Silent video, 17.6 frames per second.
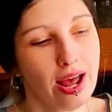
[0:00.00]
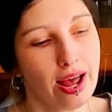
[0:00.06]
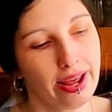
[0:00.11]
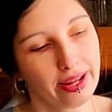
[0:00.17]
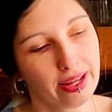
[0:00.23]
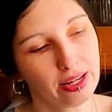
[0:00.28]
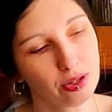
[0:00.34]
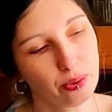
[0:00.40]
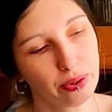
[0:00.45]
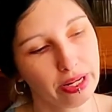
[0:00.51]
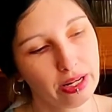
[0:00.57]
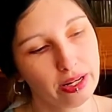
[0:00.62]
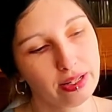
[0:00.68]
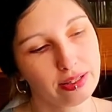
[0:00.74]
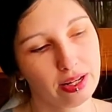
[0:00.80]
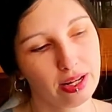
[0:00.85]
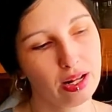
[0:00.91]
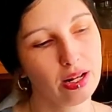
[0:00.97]
I can
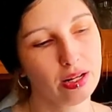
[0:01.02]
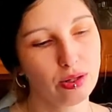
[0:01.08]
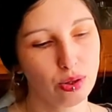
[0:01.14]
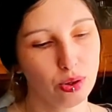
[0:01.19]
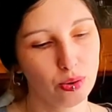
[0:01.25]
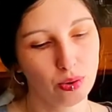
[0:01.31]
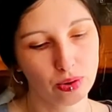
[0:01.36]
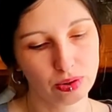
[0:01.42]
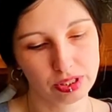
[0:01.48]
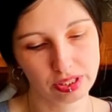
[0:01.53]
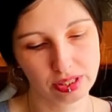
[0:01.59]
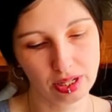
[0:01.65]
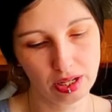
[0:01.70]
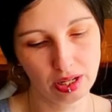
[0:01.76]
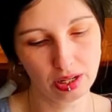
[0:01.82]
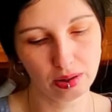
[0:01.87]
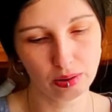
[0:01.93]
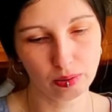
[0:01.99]
quickly tell you
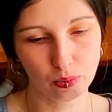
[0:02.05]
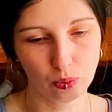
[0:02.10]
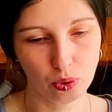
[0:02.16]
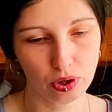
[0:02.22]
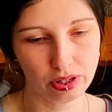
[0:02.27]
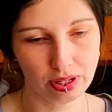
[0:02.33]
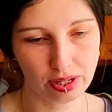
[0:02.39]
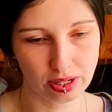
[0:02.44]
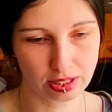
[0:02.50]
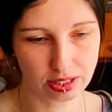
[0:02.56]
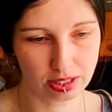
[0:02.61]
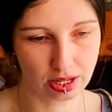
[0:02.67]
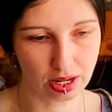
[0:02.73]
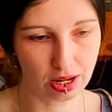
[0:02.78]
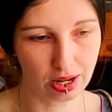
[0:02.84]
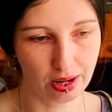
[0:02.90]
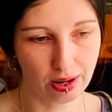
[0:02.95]
still what is